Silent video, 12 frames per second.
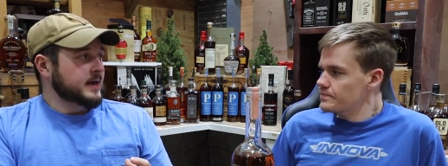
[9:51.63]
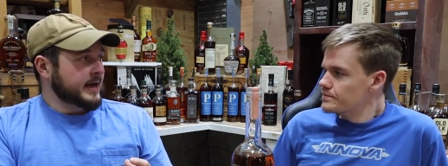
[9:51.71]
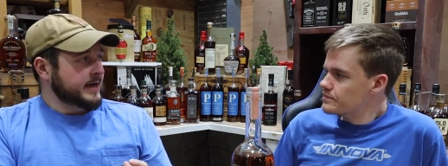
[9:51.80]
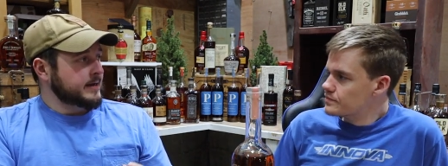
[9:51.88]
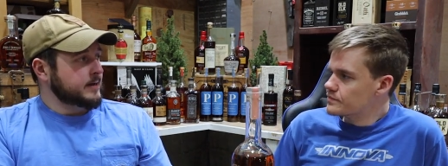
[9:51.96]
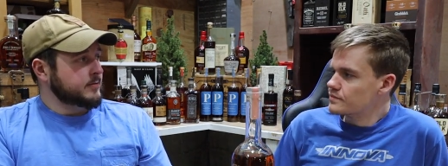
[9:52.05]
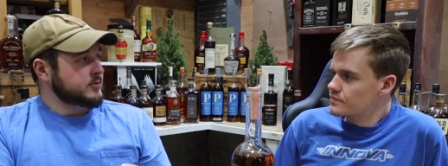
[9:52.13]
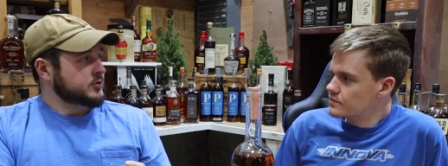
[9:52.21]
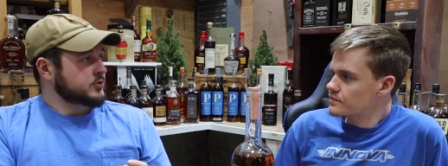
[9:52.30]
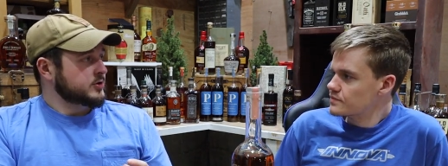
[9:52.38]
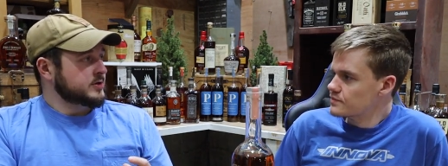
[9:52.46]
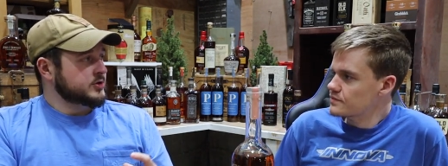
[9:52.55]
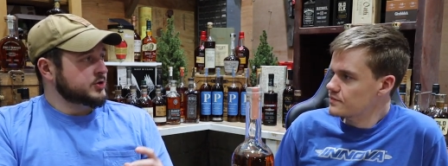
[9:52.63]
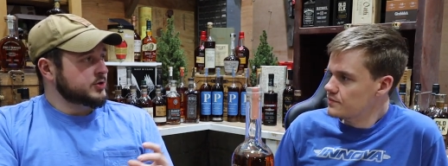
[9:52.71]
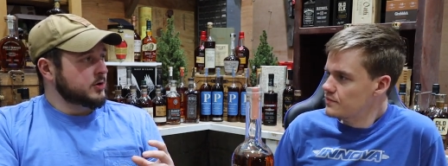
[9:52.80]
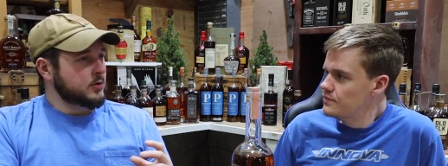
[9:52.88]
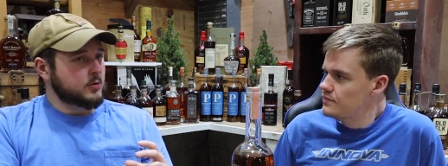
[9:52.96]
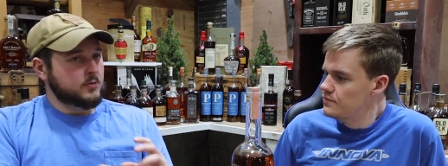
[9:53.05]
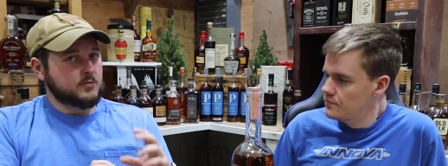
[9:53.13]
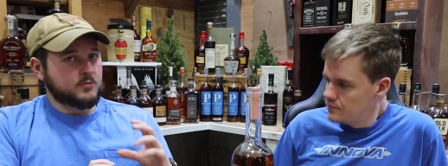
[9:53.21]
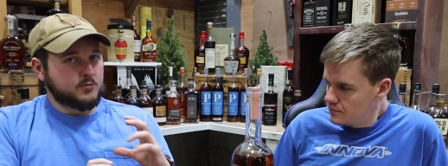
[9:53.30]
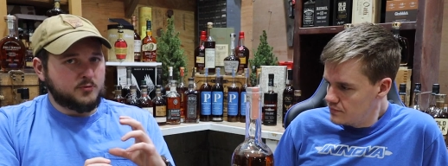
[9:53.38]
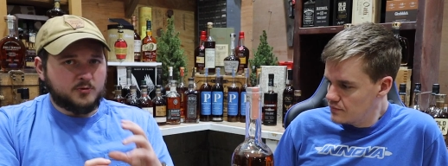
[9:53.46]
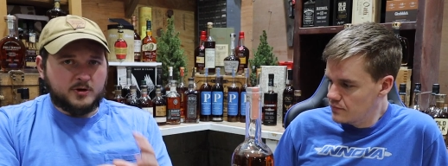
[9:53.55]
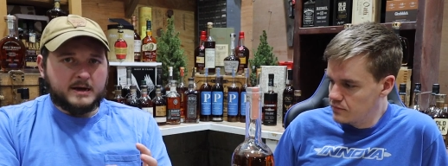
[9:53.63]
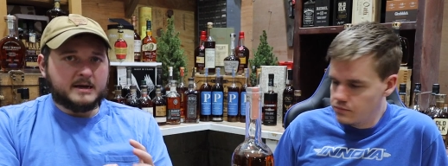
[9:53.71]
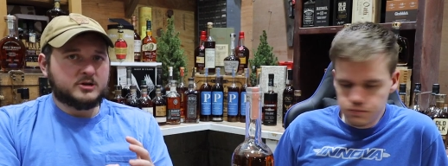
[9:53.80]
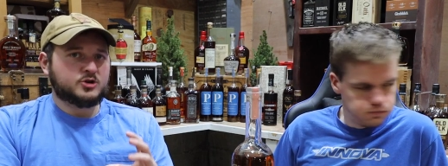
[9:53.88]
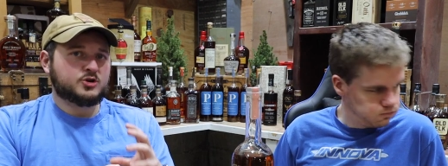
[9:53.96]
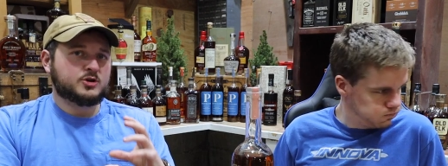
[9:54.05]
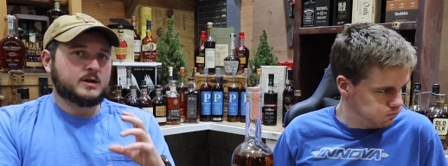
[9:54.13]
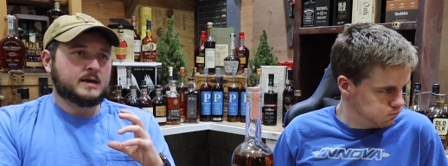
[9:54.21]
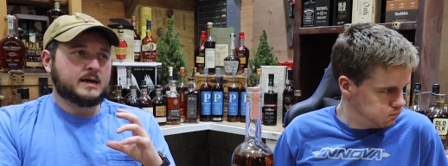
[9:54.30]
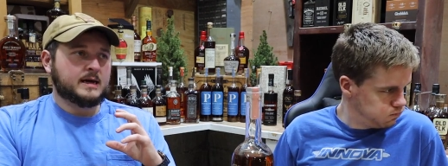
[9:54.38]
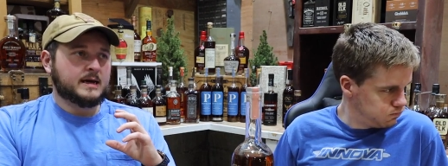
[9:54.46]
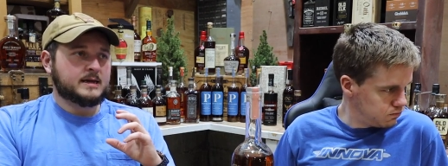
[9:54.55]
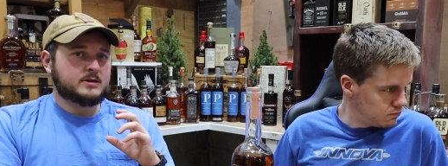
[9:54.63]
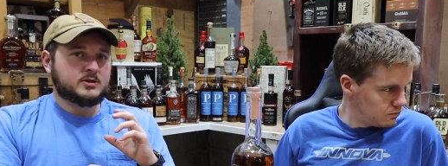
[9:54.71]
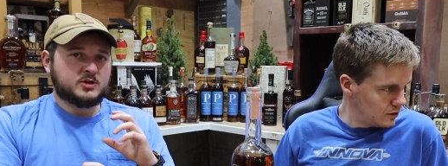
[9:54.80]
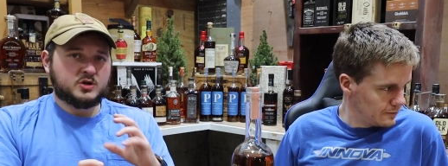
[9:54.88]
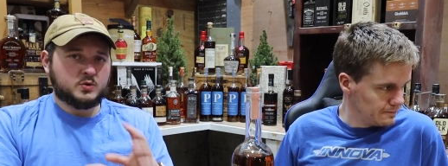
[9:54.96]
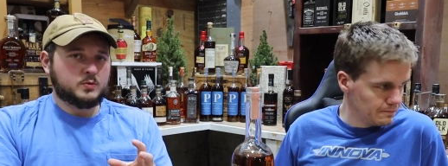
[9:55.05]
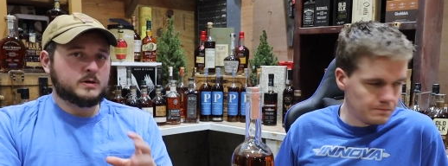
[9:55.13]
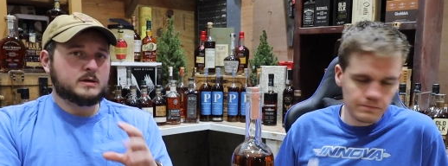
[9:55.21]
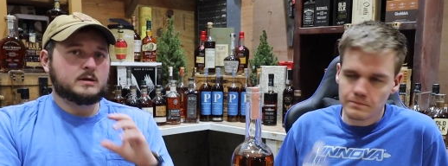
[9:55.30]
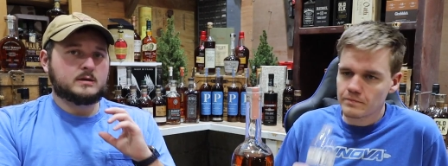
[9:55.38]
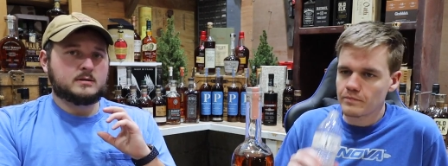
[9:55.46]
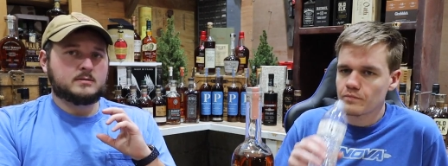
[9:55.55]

Speaker 1: And it was just so rich and sweet.